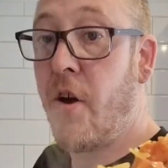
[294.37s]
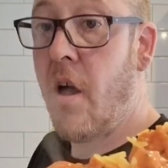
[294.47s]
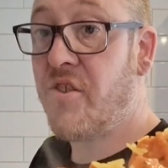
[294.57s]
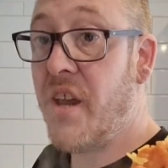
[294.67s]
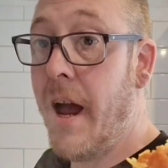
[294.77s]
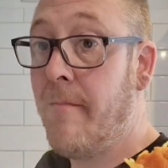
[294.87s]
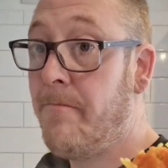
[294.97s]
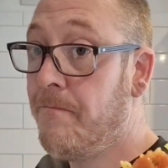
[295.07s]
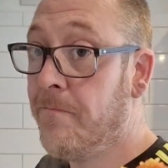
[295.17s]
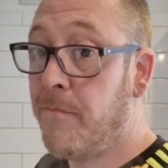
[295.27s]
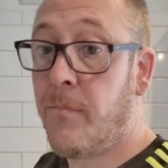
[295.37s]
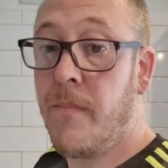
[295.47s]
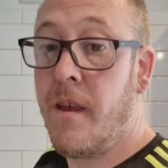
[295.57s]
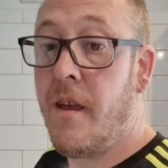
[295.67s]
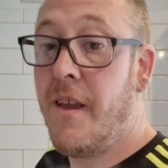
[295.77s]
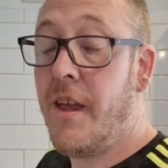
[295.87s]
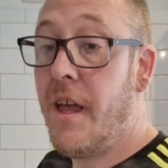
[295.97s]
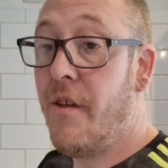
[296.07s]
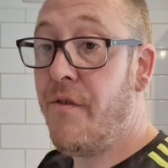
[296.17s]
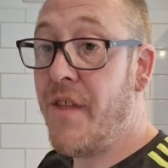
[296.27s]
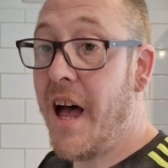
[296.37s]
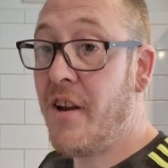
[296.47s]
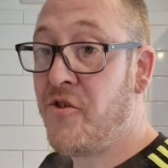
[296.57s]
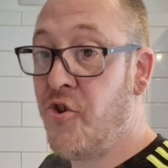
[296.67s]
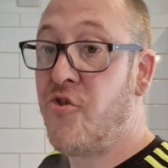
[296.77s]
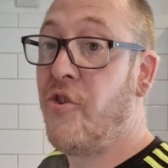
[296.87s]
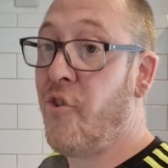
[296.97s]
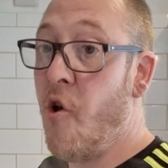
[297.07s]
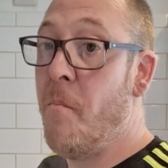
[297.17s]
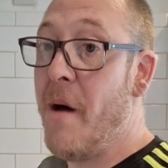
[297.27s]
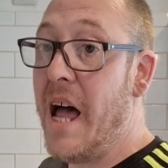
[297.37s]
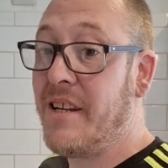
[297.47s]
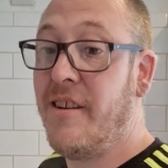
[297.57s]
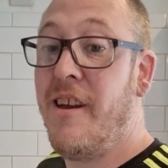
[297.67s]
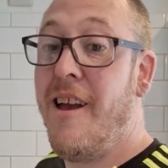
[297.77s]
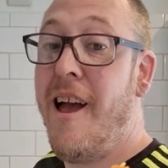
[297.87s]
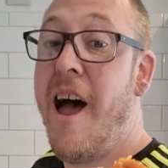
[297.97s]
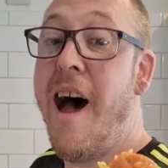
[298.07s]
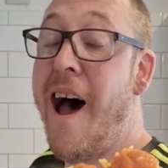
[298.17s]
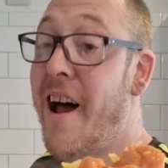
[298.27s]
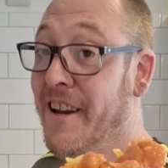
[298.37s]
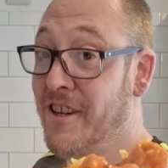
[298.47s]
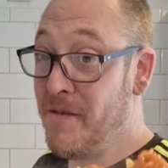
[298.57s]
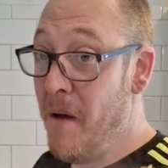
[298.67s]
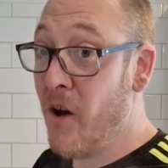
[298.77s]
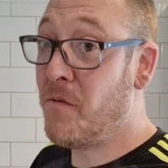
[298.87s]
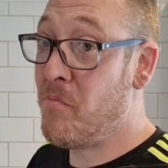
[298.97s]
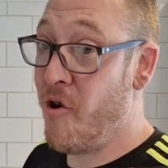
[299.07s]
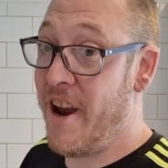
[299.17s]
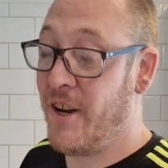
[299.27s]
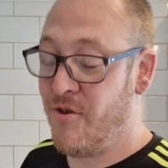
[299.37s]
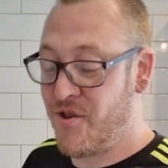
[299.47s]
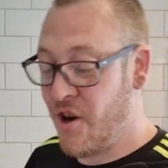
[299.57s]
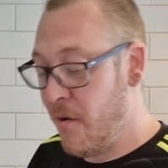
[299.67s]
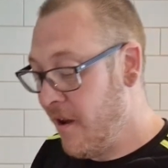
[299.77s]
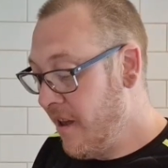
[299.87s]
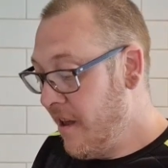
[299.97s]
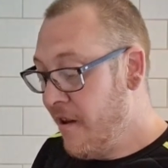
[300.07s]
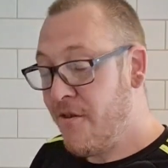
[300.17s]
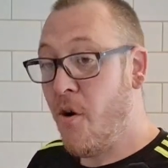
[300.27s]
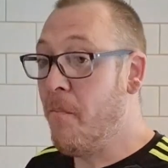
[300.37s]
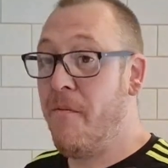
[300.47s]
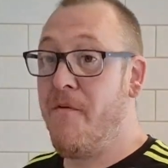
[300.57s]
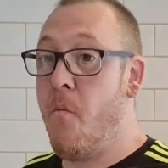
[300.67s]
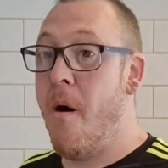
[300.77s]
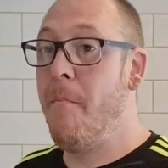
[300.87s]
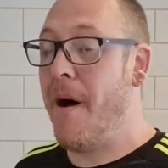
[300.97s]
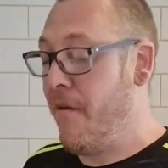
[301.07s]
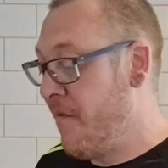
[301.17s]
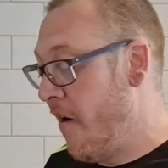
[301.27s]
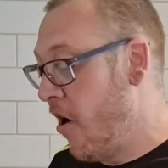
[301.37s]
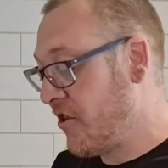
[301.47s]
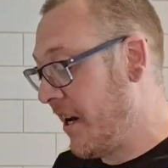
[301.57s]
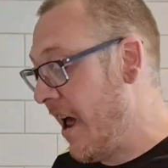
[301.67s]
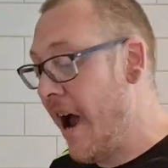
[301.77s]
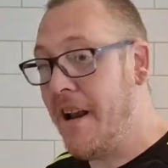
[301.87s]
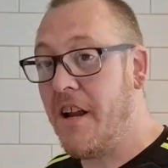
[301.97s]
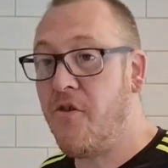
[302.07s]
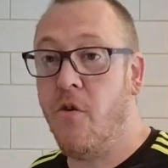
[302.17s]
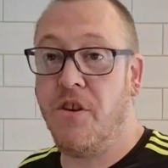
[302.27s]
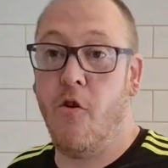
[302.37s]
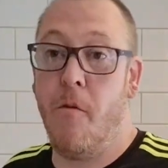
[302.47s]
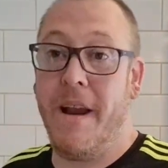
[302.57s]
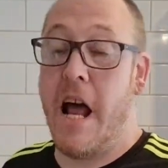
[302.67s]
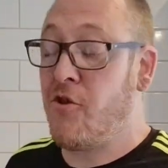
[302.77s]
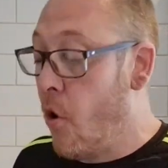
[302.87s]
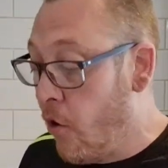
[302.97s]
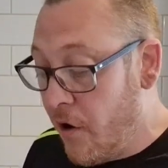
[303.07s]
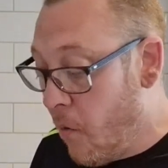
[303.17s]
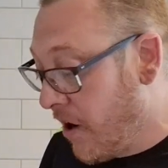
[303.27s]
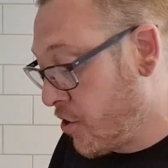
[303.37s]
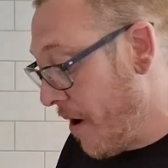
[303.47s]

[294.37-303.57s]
got to say, that doesn't look bad. And it smells pretty good too. So for forty nine, I don't, you know what I mean? I don't know what to